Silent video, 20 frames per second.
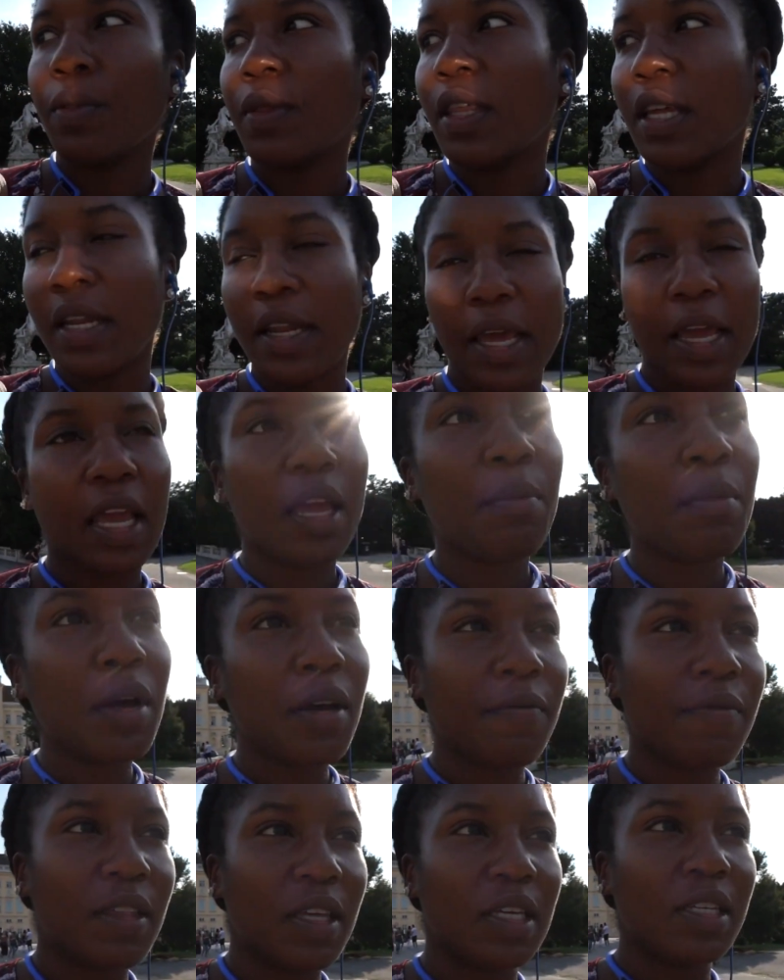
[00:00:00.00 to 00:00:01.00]
The name
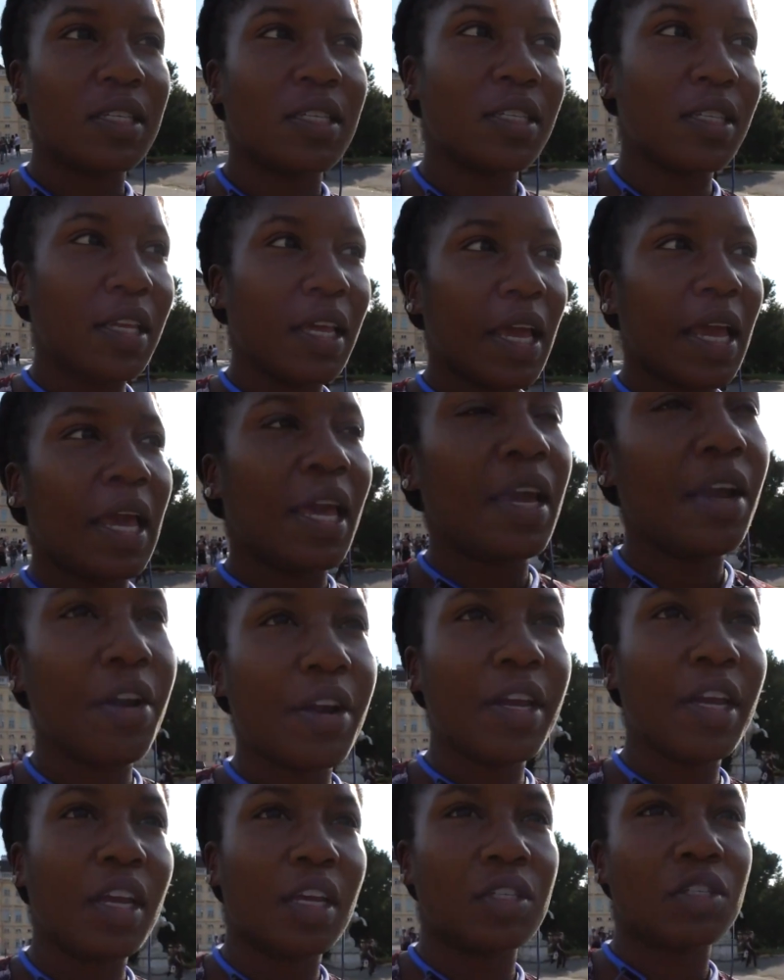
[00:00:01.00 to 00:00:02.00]
of this
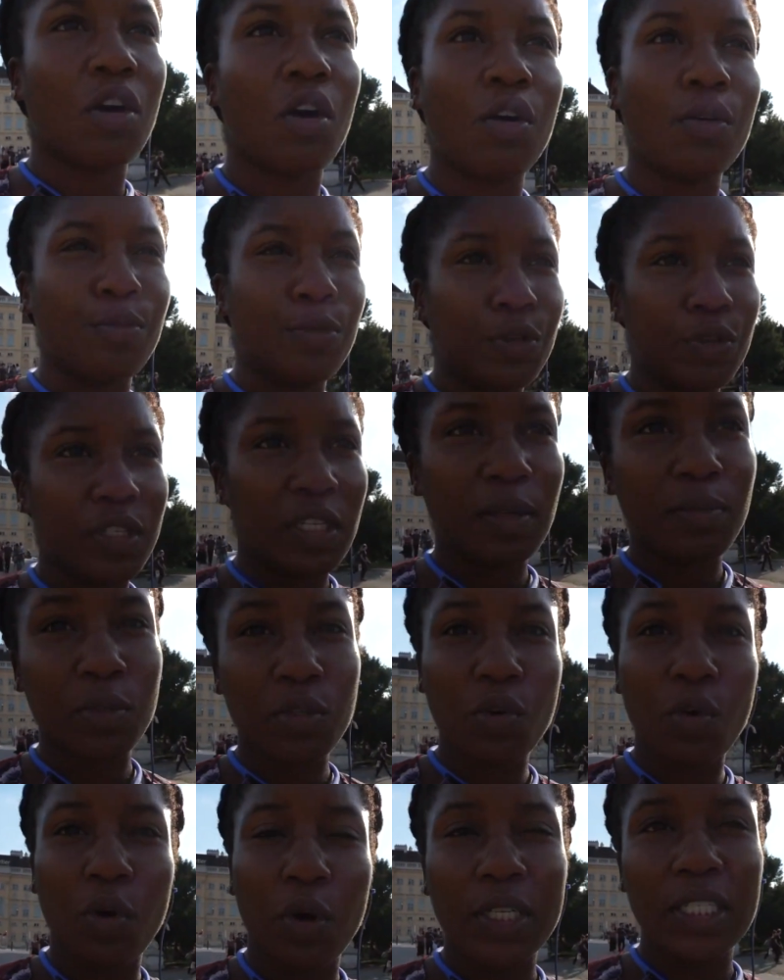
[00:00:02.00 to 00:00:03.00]
area is called
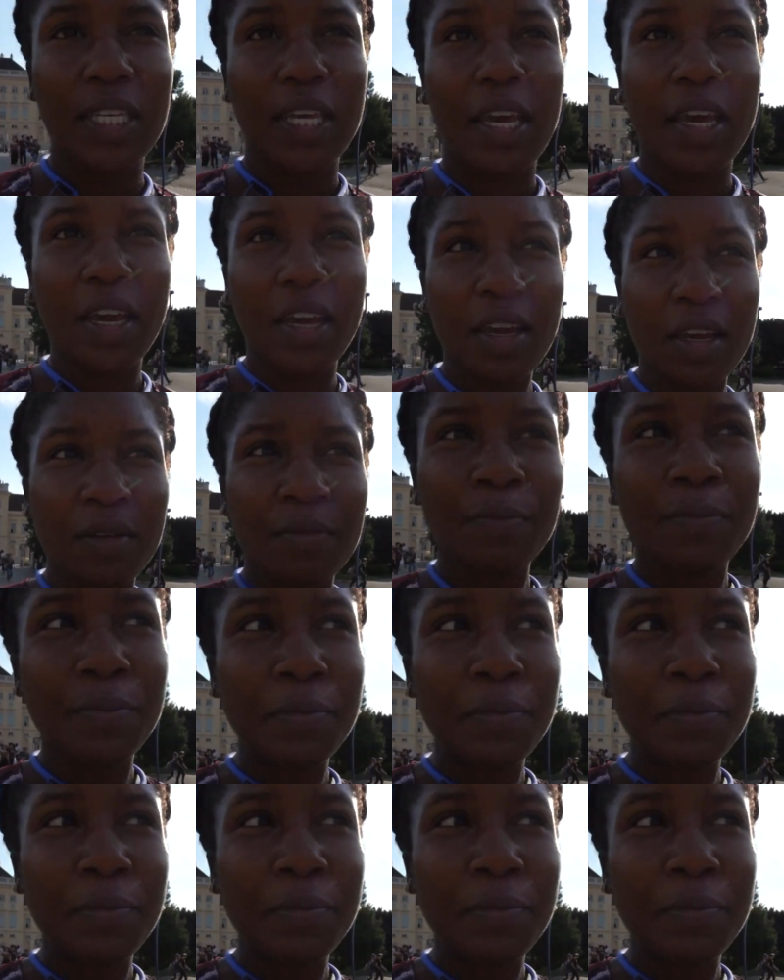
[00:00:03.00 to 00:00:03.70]
Museums Quartier,